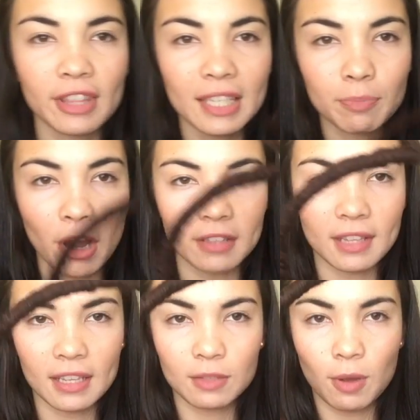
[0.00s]
this
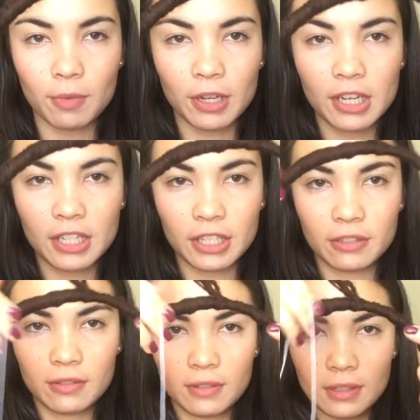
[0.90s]
process, what we're going to do
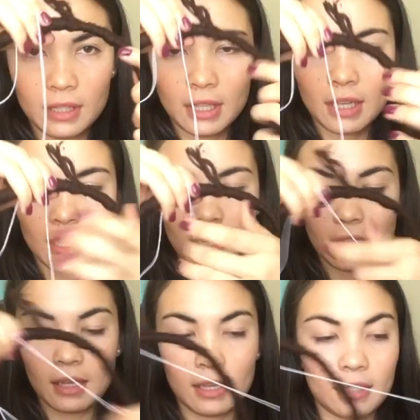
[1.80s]

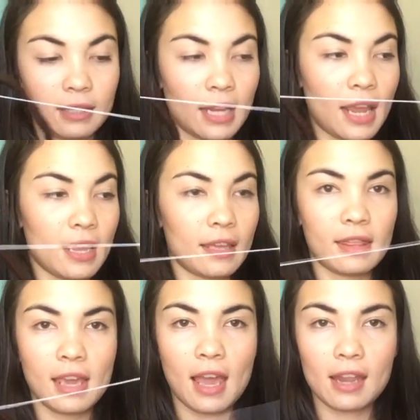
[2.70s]
is take
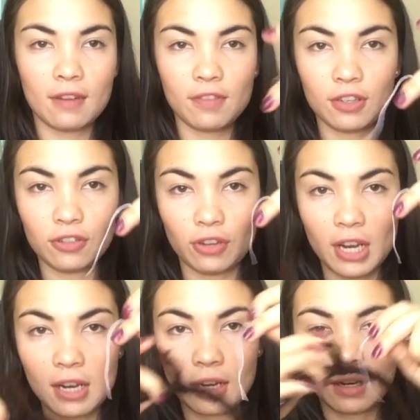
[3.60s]
the end of your string